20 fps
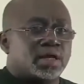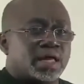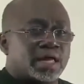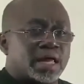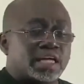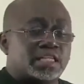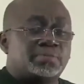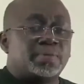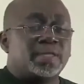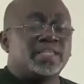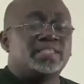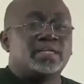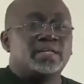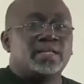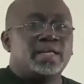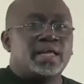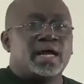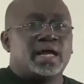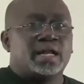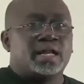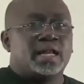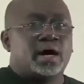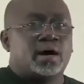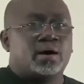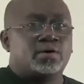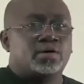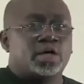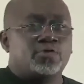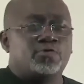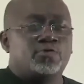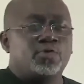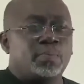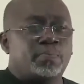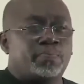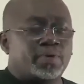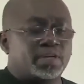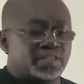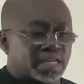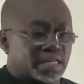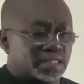explicitly allowed, if we
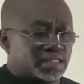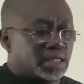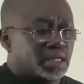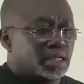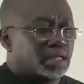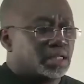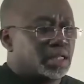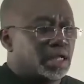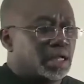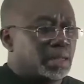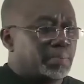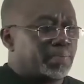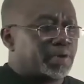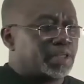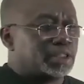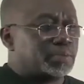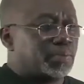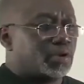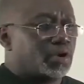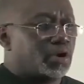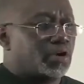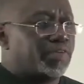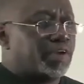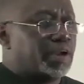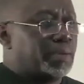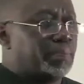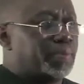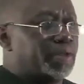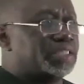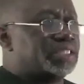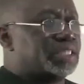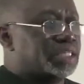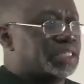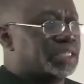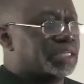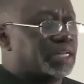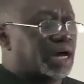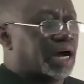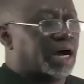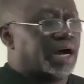present the principle of implicit
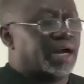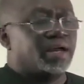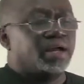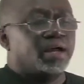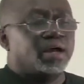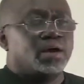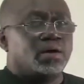deny,